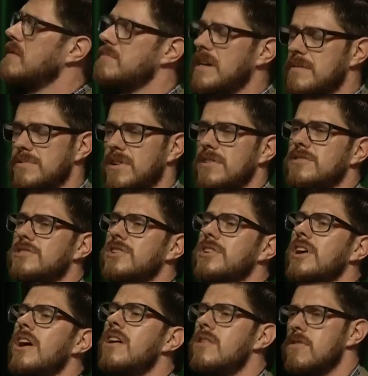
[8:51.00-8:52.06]
sometimes called
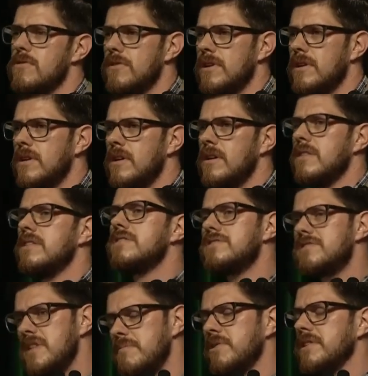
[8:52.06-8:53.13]
decode the
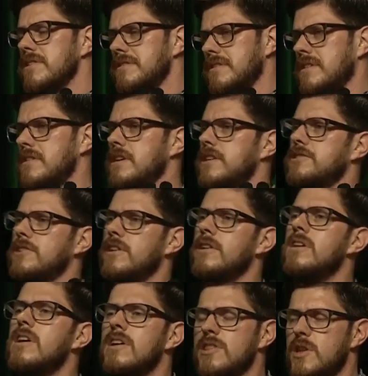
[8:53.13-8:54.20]
stimulus
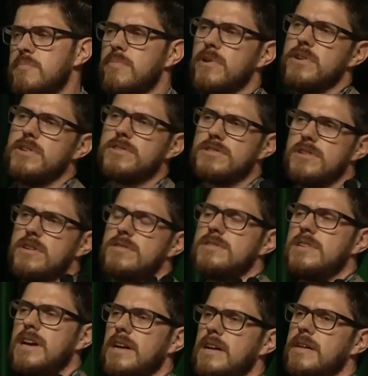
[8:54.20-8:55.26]
condition that produced those
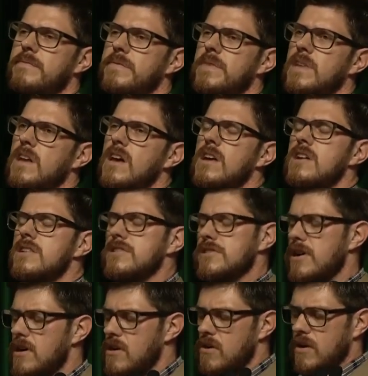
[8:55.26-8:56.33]
data.
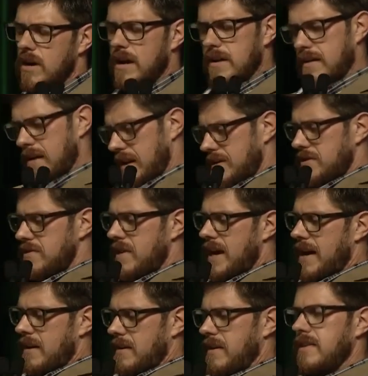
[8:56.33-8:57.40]
So I do
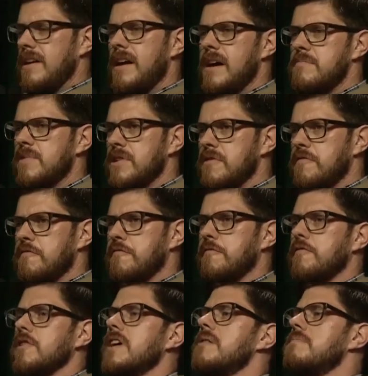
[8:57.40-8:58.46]
that, and then I'm going to
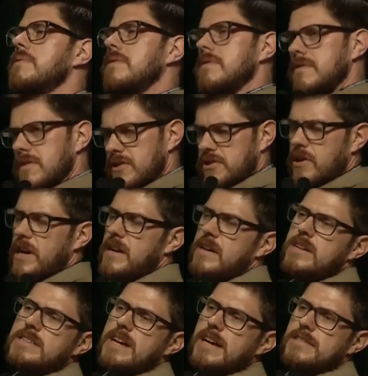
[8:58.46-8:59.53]
flip the training
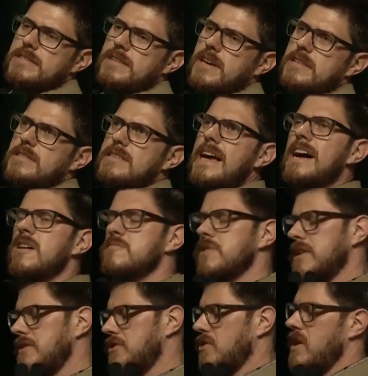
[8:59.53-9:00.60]
and test sets. Now I'm
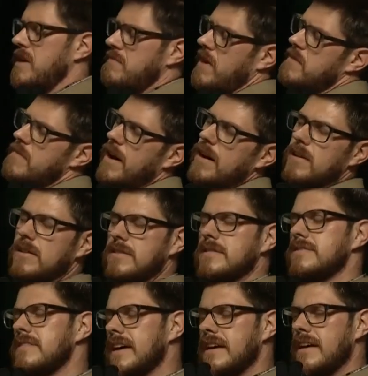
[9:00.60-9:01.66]
going to train my model on the
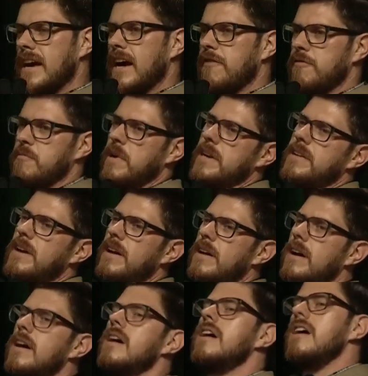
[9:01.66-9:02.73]
second half of my
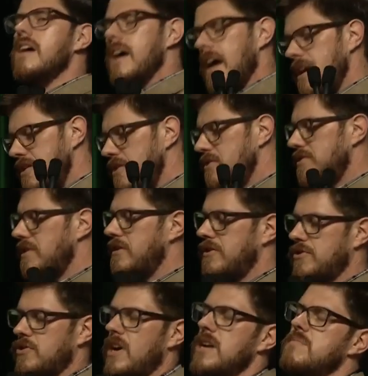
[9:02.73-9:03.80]
data and use it
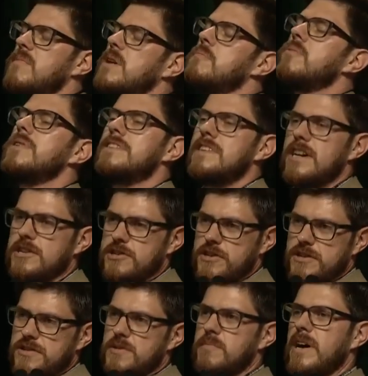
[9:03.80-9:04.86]
to try to make
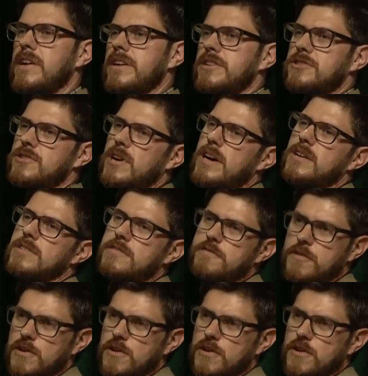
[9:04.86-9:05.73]
predictions about each trial in the